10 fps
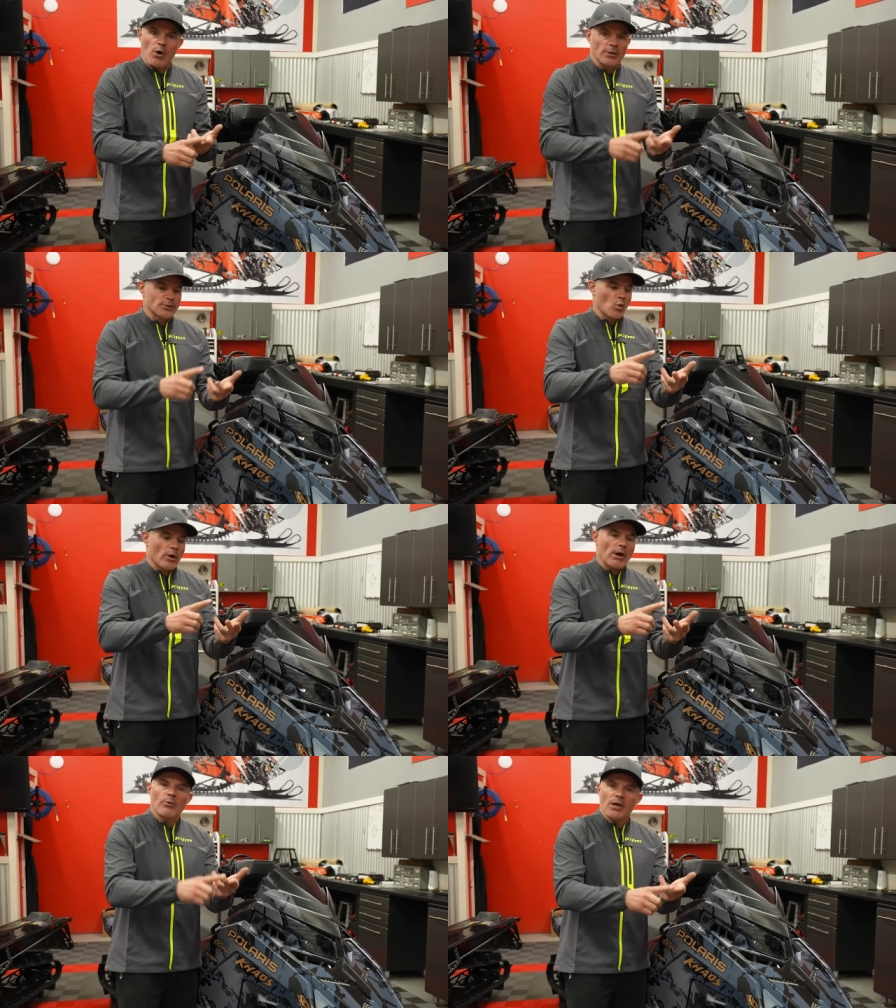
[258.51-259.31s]
was or
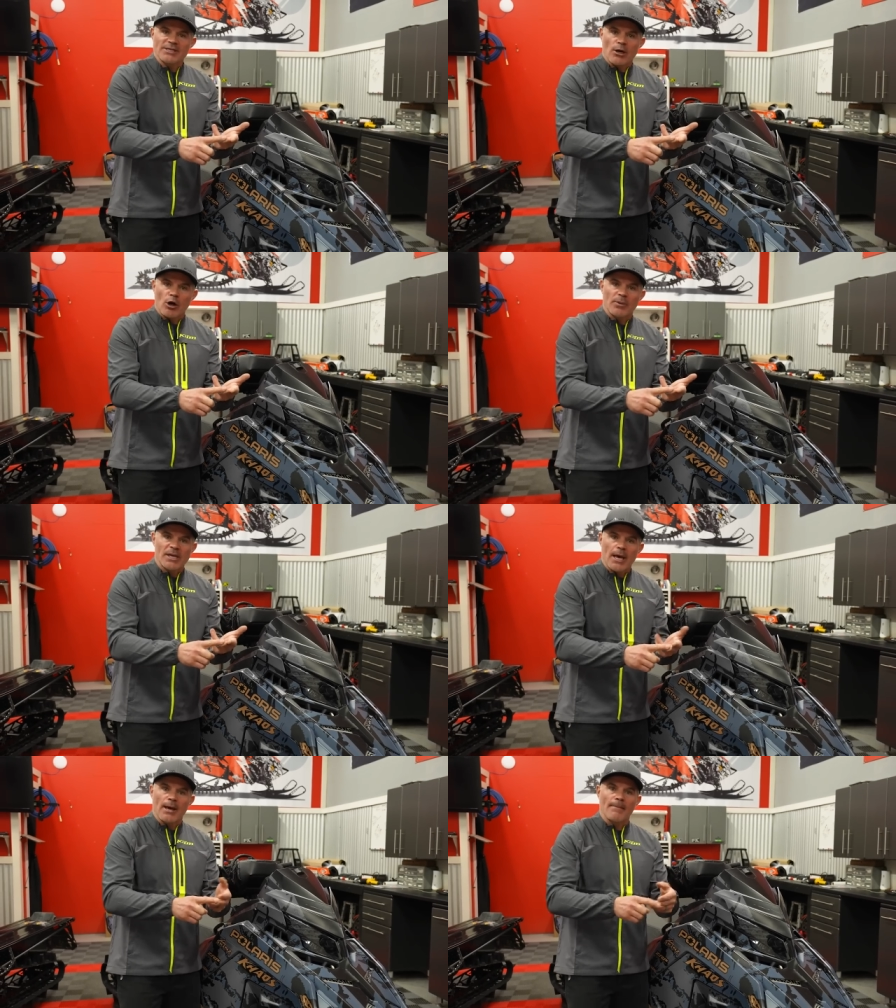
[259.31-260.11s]
where I was at
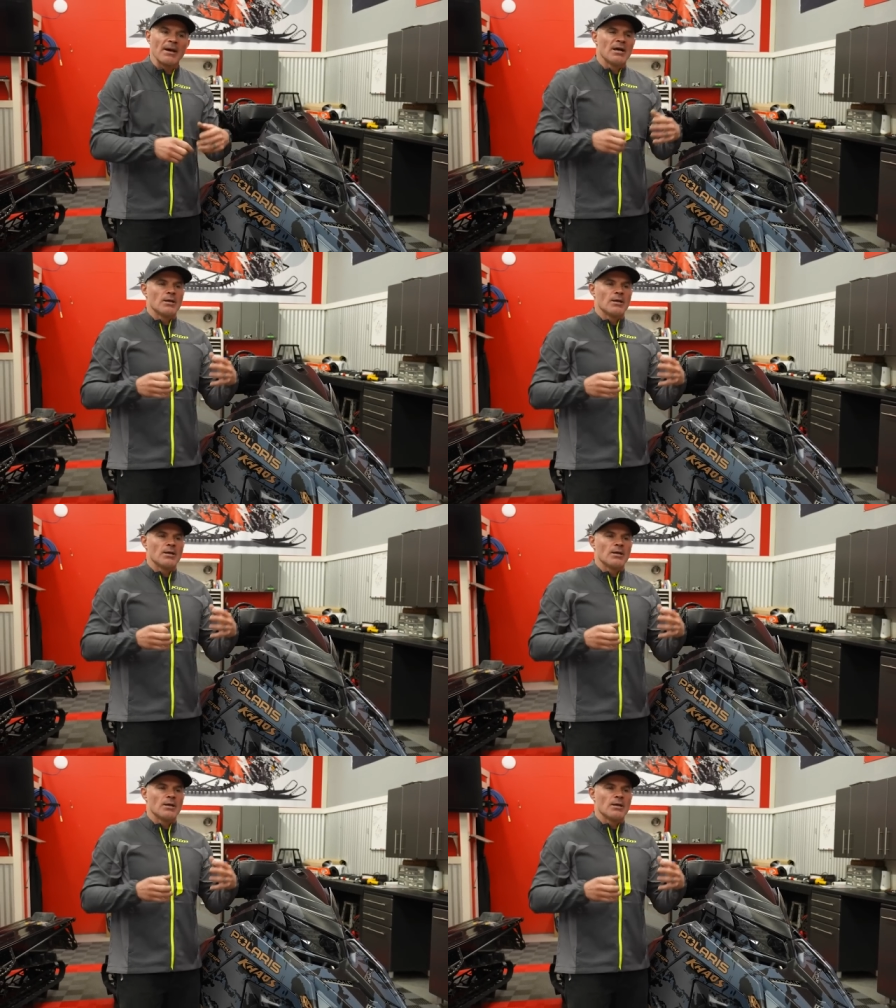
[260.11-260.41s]
RPM.